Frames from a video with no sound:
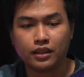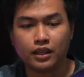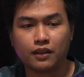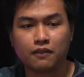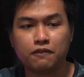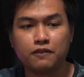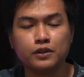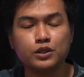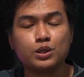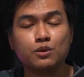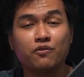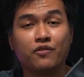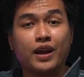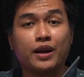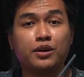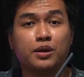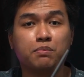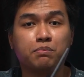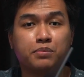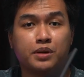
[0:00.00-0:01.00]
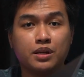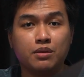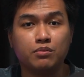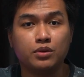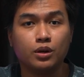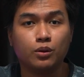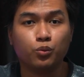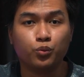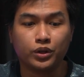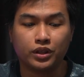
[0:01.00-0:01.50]
it feels very
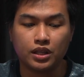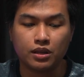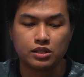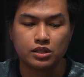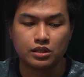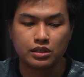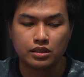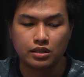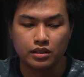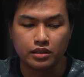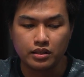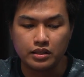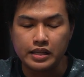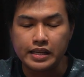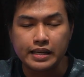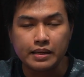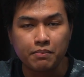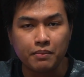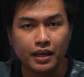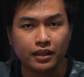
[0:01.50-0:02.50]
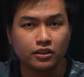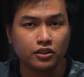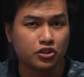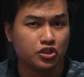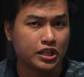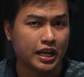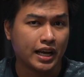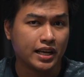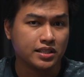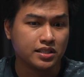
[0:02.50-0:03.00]
premium with this sleek metal
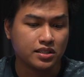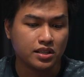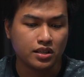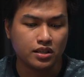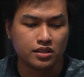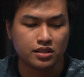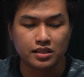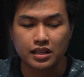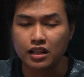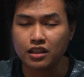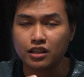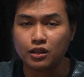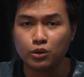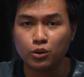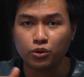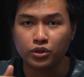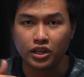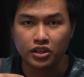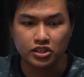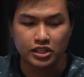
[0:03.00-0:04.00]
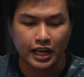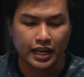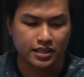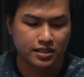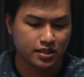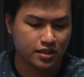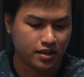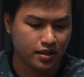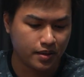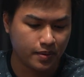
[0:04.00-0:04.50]
chassis, stealthy looking
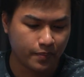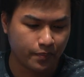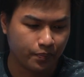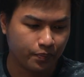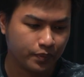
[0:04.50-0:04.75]
chassis.